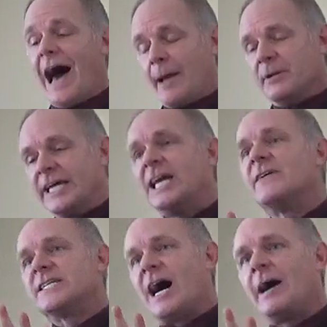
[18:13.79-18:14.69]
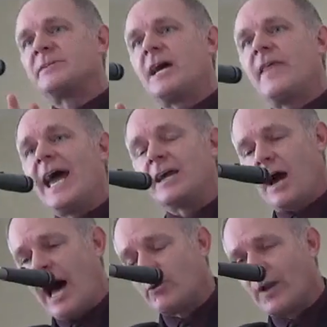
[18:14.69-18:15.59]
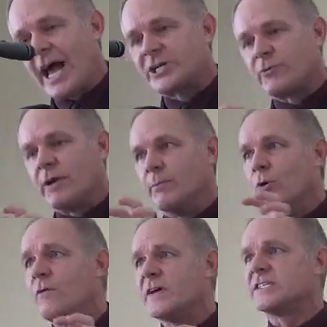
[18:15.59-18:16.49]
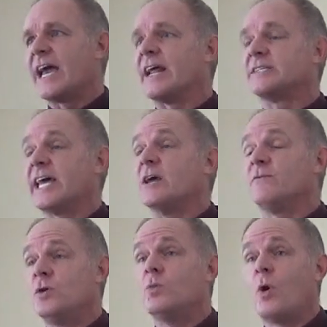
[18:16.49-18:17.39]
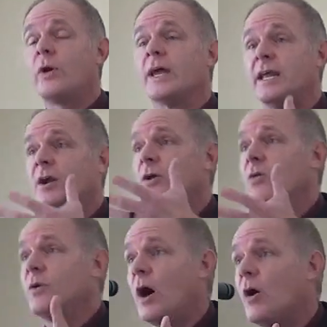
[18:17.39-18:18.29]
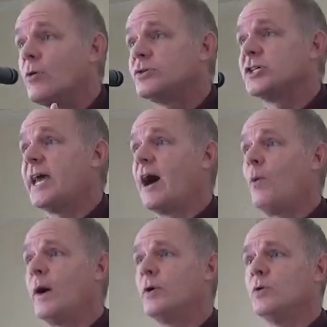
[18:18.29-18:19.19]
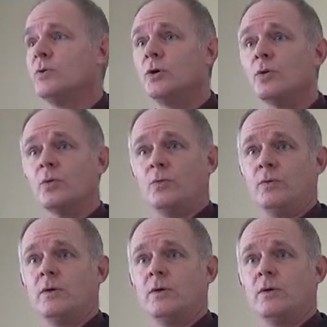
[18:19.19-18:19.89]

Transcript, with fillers: I believe at times like that, God will actually remove His hand and say, if you want it, here you go. See how well you do.